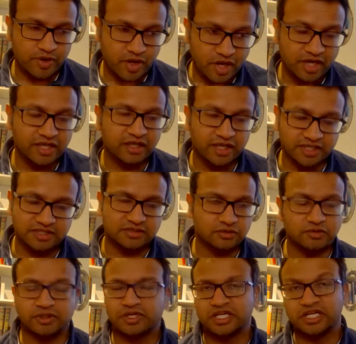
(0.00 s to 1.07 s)
highlight
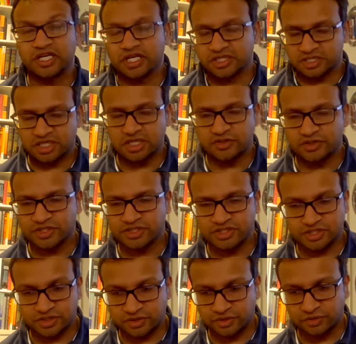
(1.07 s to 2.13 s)
or alert
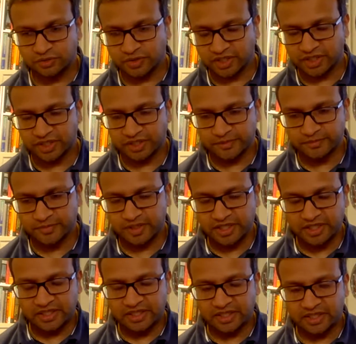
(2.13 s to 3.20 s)
coders to
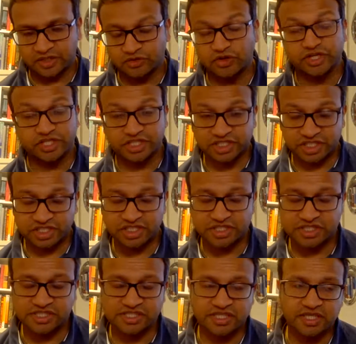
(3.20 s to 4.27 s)
chronic
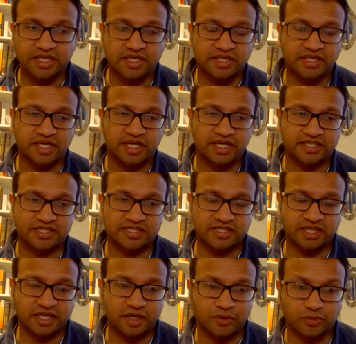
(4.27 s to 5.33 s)
conditions that
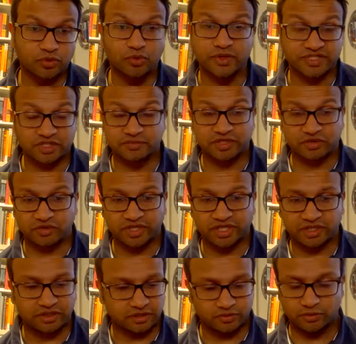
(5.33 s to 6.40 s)
were always going to be
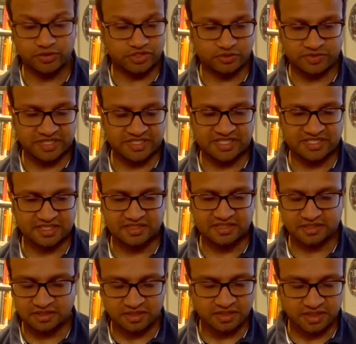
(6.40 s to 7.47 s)
chronic and always going to be
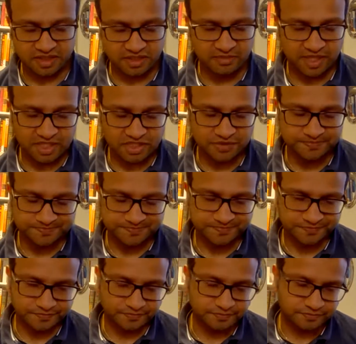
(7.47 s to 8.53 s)
existent in the patient,
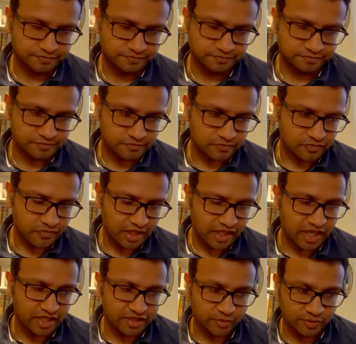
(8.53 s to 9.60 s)

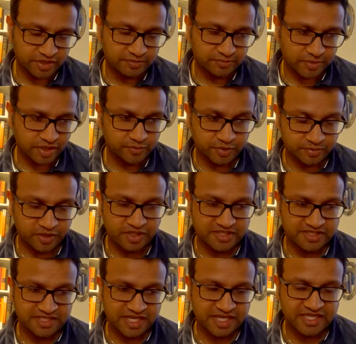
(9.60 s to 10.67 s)
and that we
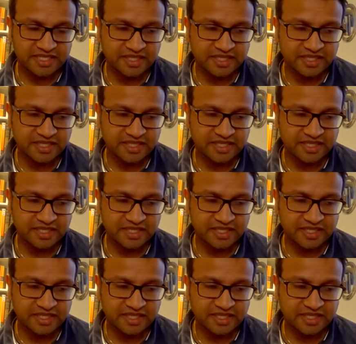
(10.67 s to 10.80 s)
passed